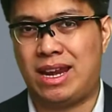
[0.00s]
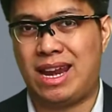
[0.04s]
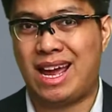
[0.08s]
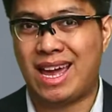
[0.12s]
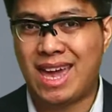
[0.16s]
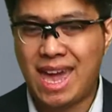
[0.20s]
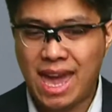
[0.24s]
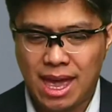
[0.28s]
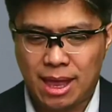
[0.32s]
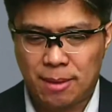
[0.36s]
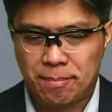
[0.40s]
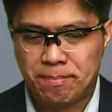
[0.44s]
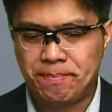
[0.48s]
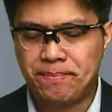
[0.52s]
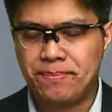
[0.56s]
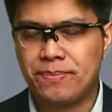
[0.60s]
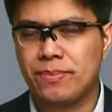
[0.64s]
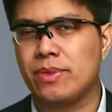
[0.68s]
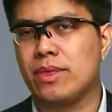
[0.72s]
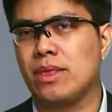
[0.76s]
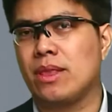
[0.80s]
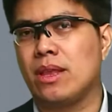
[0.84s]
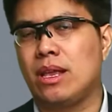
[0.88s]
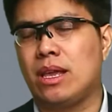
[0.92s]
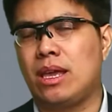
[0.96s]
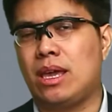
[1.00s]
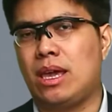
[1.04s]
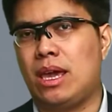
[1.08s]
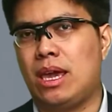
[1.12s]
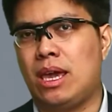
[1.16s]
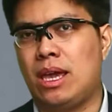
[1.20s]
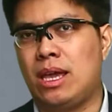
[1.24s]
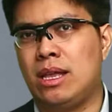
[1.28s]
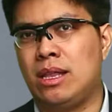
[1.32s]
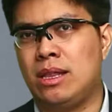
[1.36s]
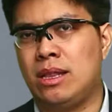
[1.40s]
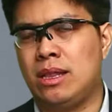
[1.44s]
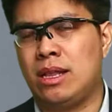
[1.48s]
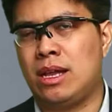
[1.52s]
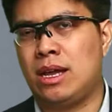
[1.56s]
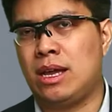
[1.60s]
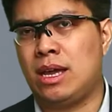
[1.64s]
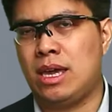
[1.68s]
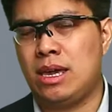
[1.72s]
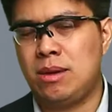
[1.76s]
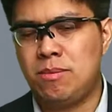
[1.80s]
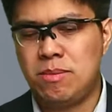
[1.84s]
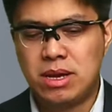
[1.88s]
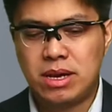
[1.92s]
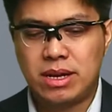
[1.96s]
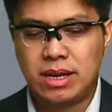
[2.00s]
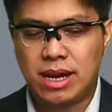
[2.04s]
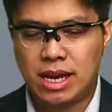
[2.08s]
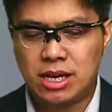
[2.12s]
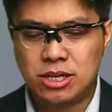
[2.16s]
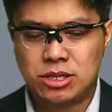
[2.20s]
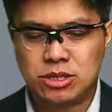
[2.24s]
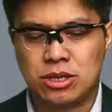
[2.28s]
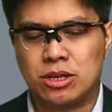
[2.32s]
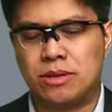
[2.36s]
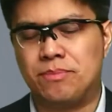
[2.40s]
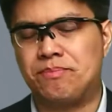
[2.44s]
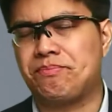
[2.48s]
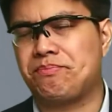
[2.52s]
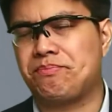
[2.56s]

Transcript: Again, in the immigration,